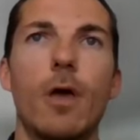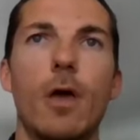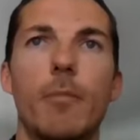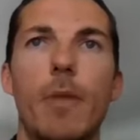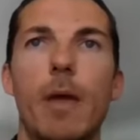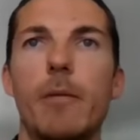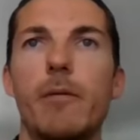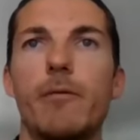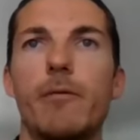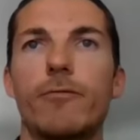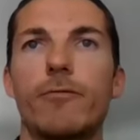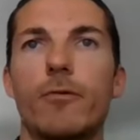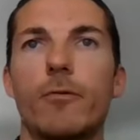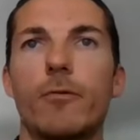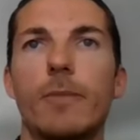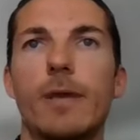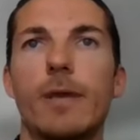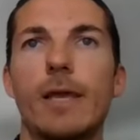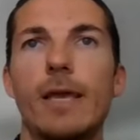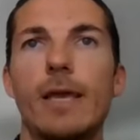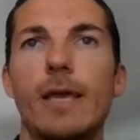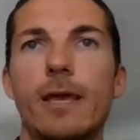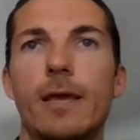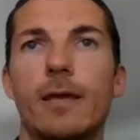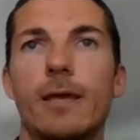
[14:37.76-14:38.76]
Maybe for
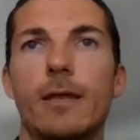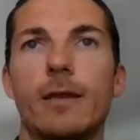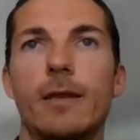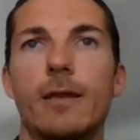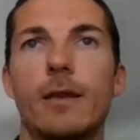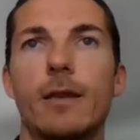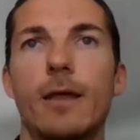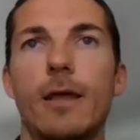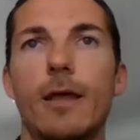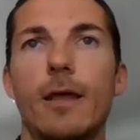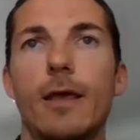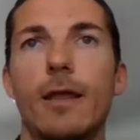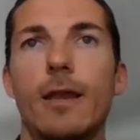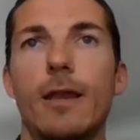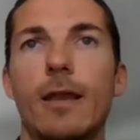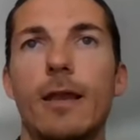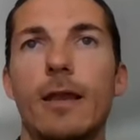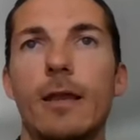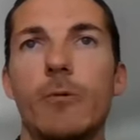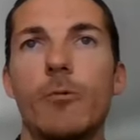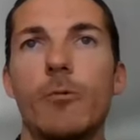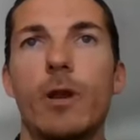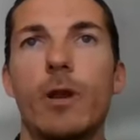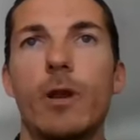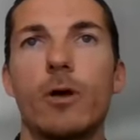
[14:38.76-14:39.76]
me and
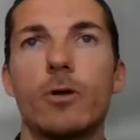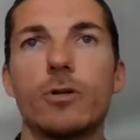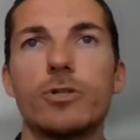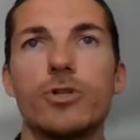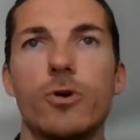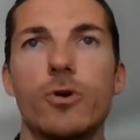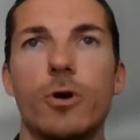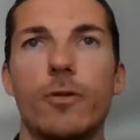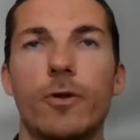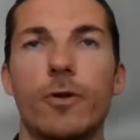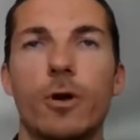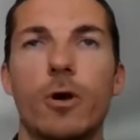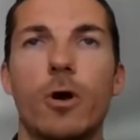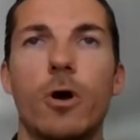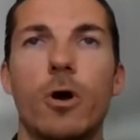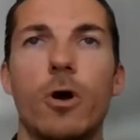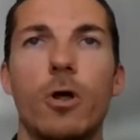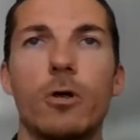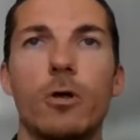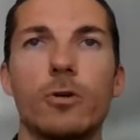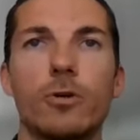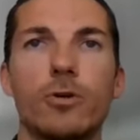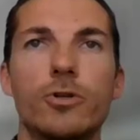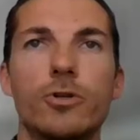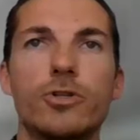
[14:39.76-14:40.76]
anyone else who on the
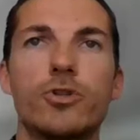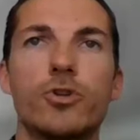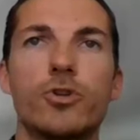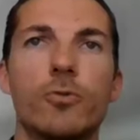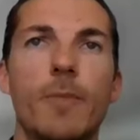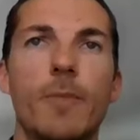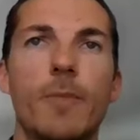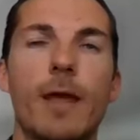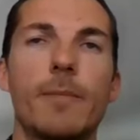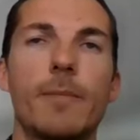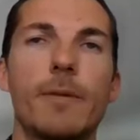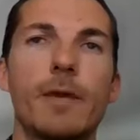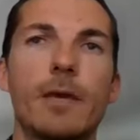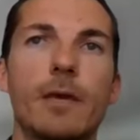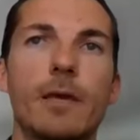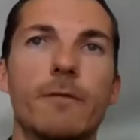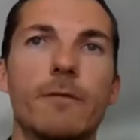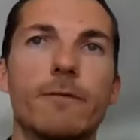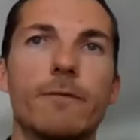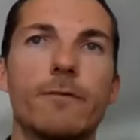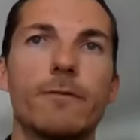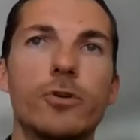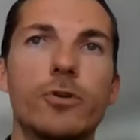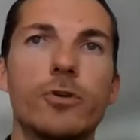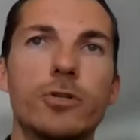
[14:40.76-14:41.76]
call who still might be
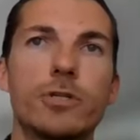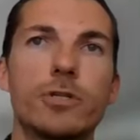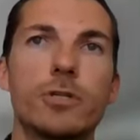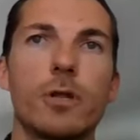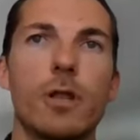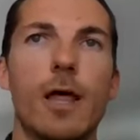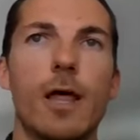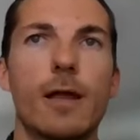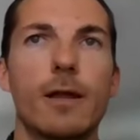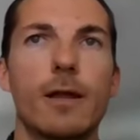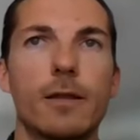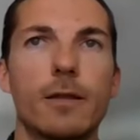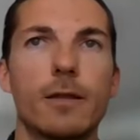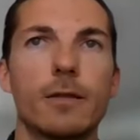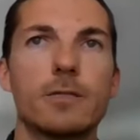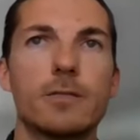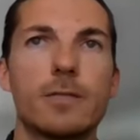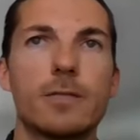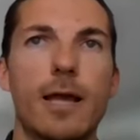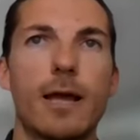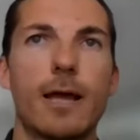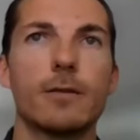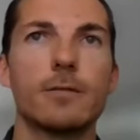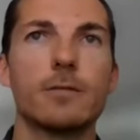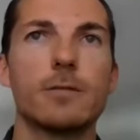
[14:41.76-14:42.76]
confused, a lot of this
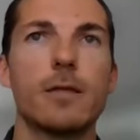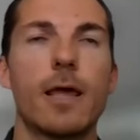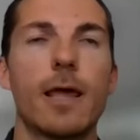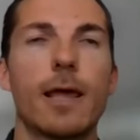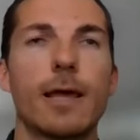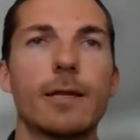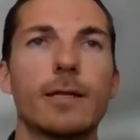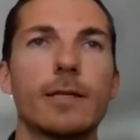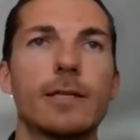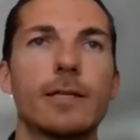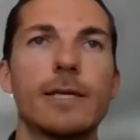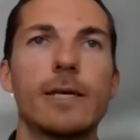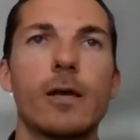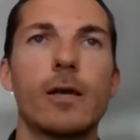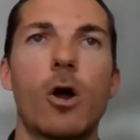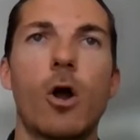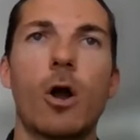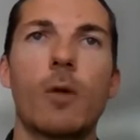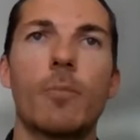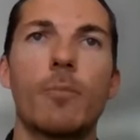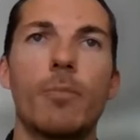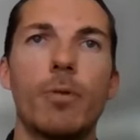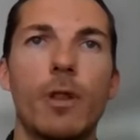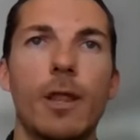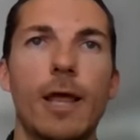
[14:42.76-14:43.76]
sounds like DR
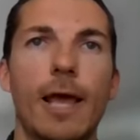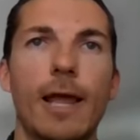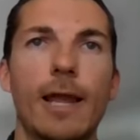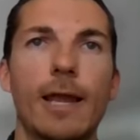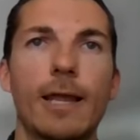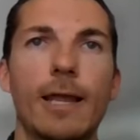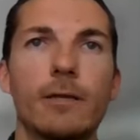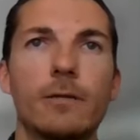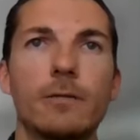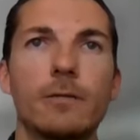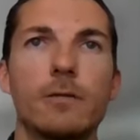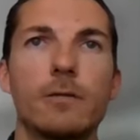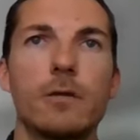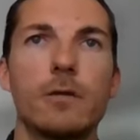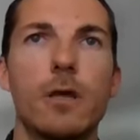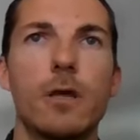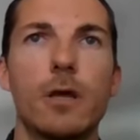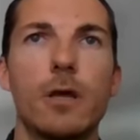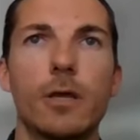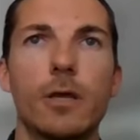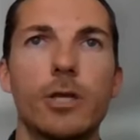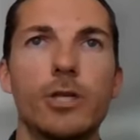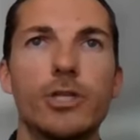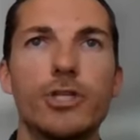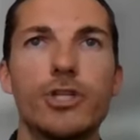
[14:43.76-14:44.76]
planning.
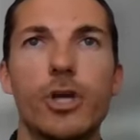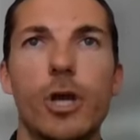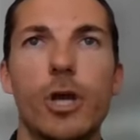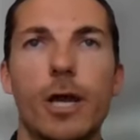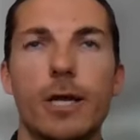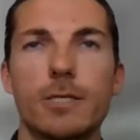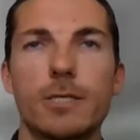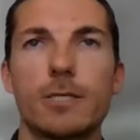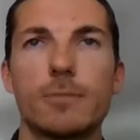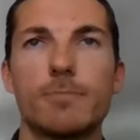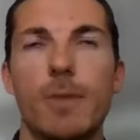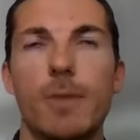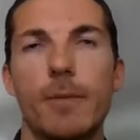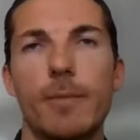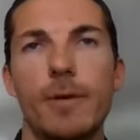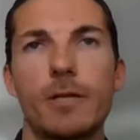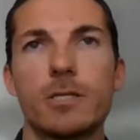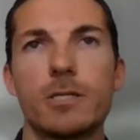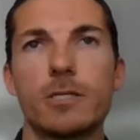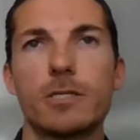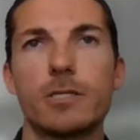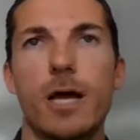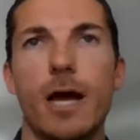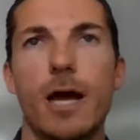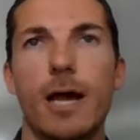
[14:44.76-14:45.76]
Could you guys maybe
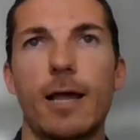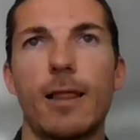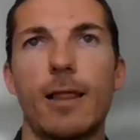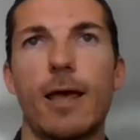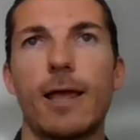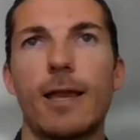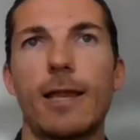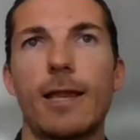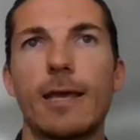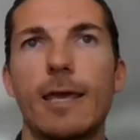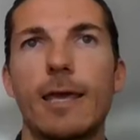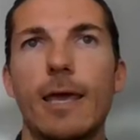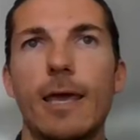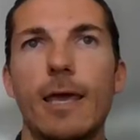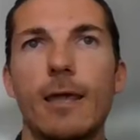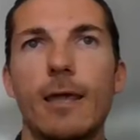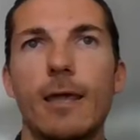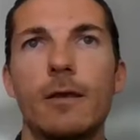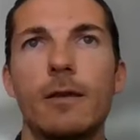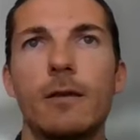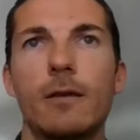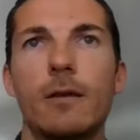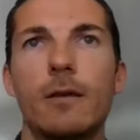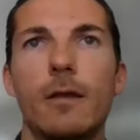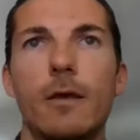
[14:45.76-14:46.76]
just highlight
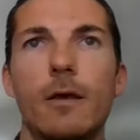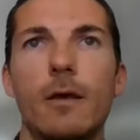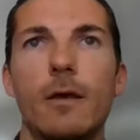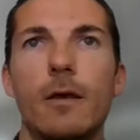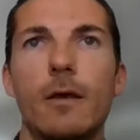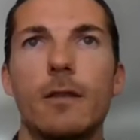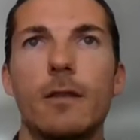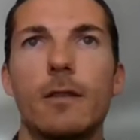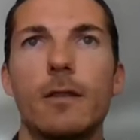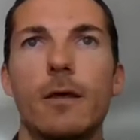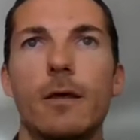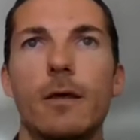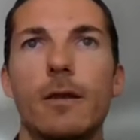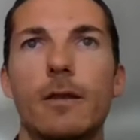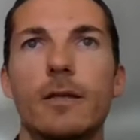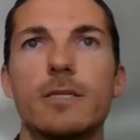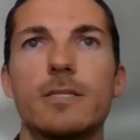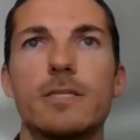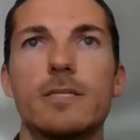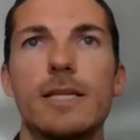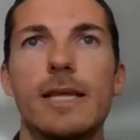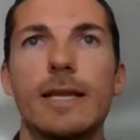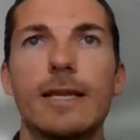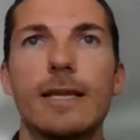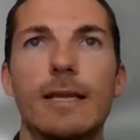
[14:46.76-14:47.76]
again the
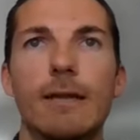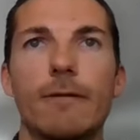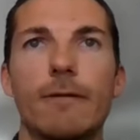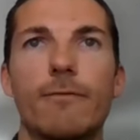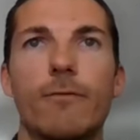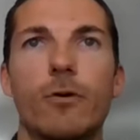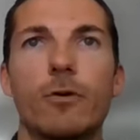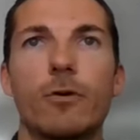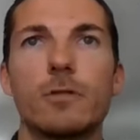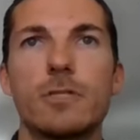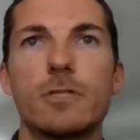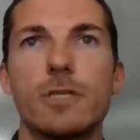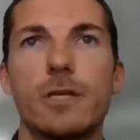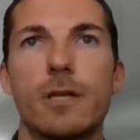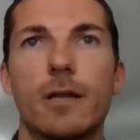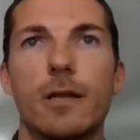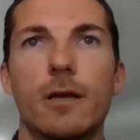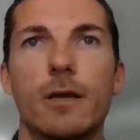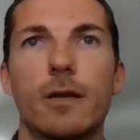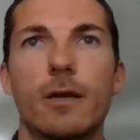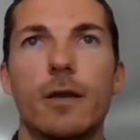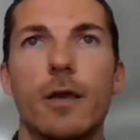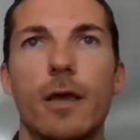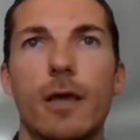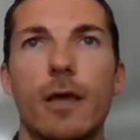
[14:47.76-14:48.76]
distinct difference in
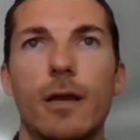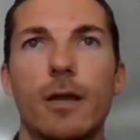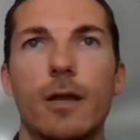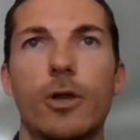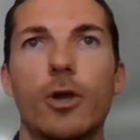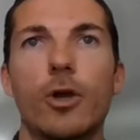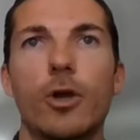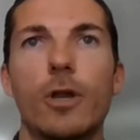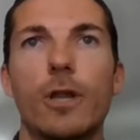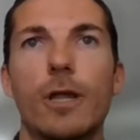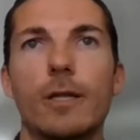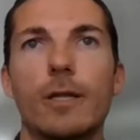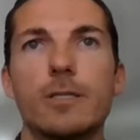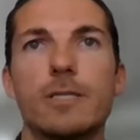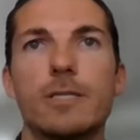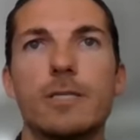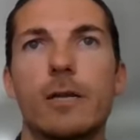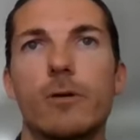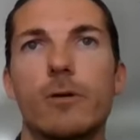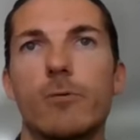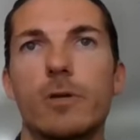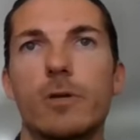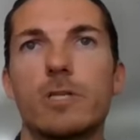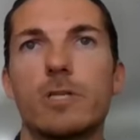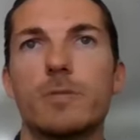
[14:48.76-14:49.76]
a good
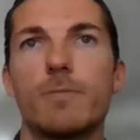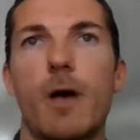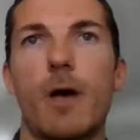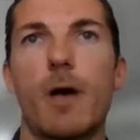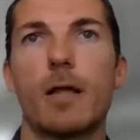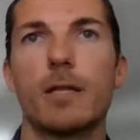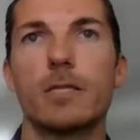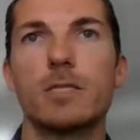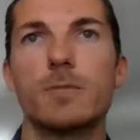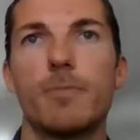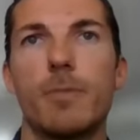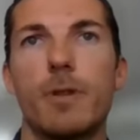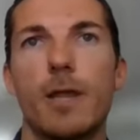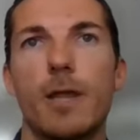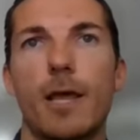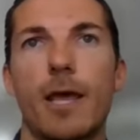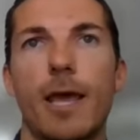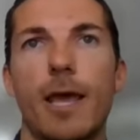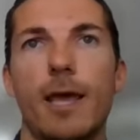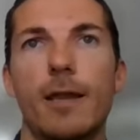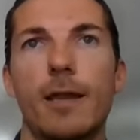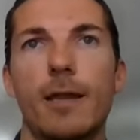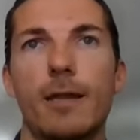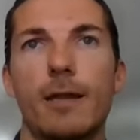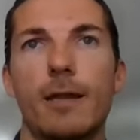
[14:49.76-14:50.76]
incident response
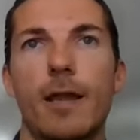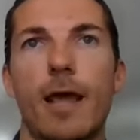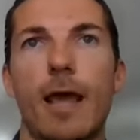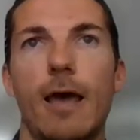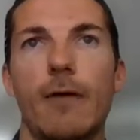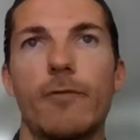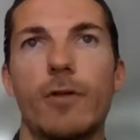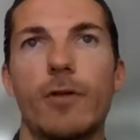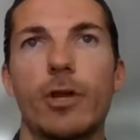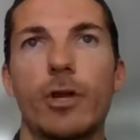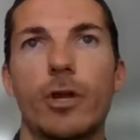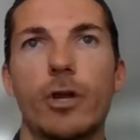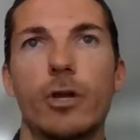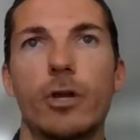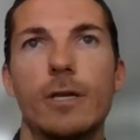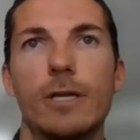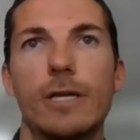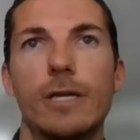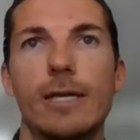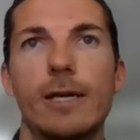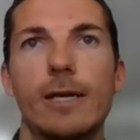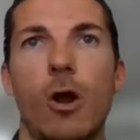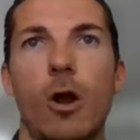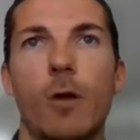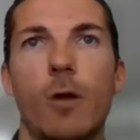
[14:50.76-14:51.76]
plan and having a good
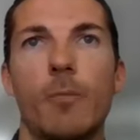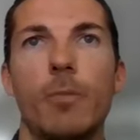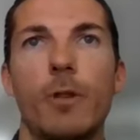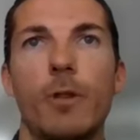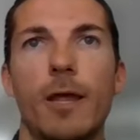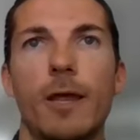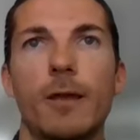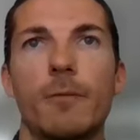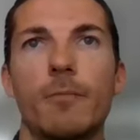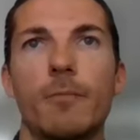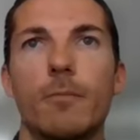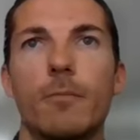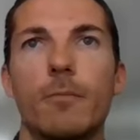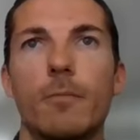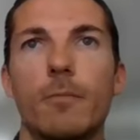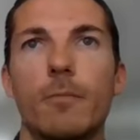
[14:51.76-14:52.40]
DR plan?